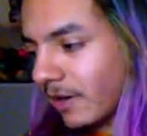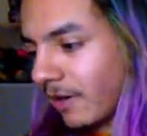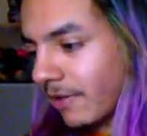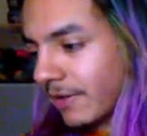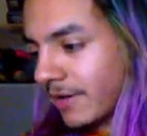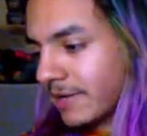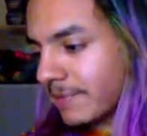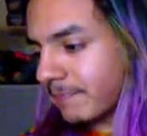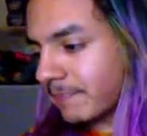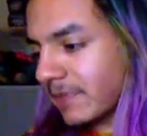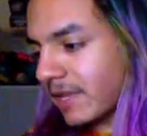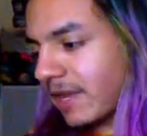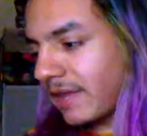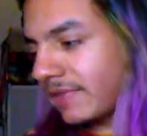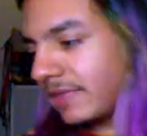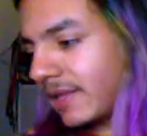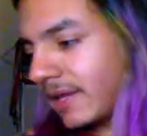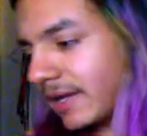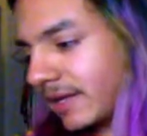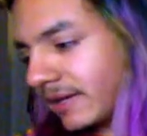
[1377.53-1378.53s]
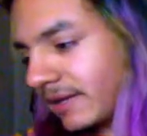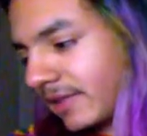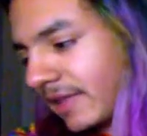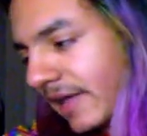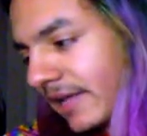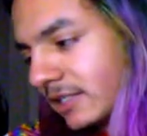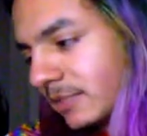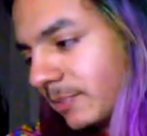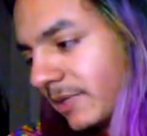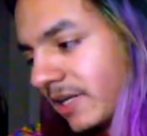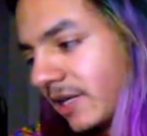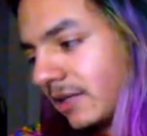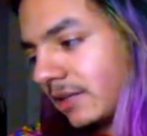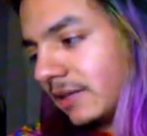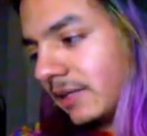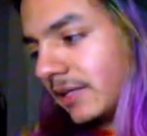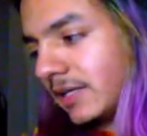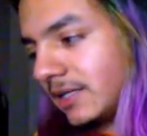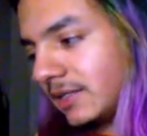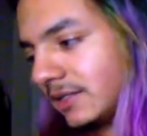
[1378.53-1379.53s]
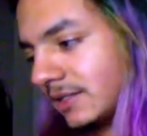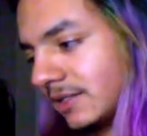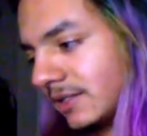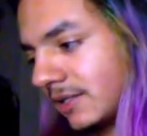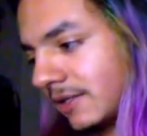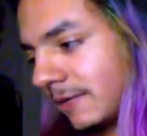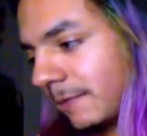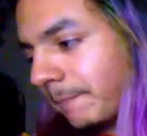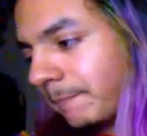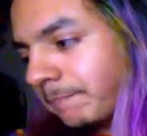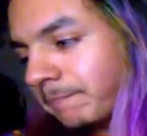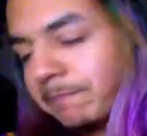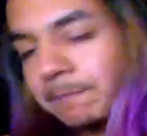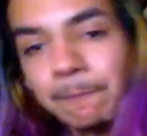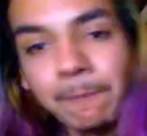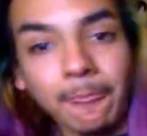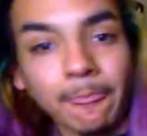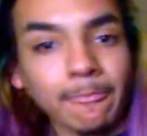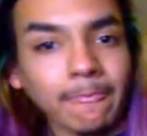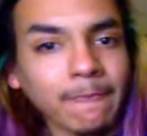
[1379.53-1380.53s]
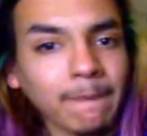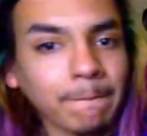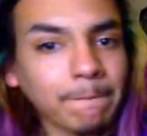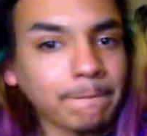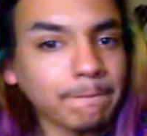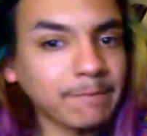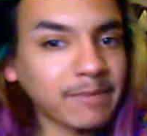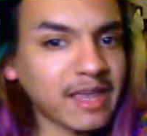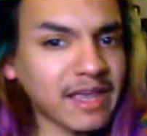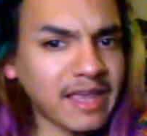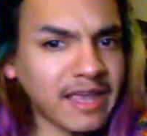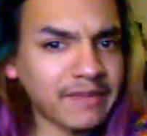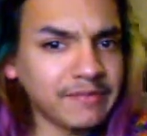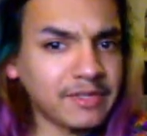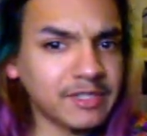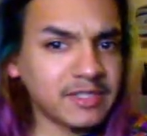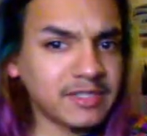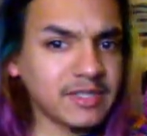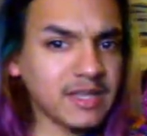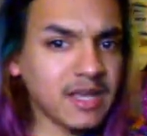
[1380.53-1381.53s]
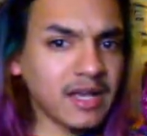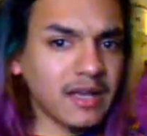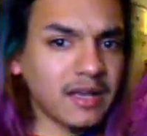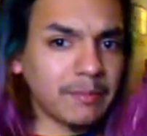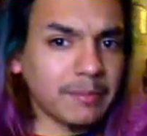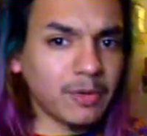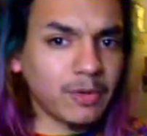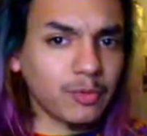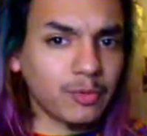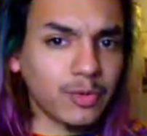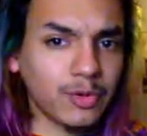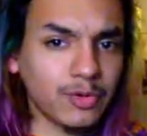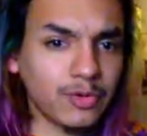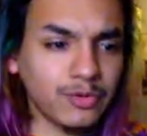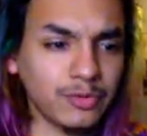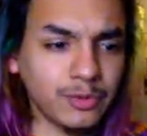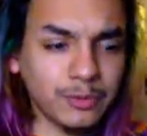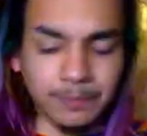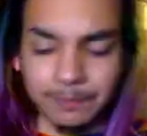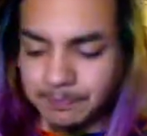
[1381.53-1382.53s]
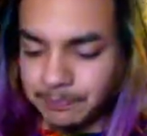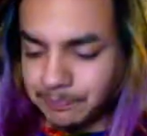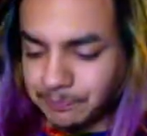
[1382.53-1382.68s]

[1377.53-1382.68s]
All right. And then last but not least, I have this maroon,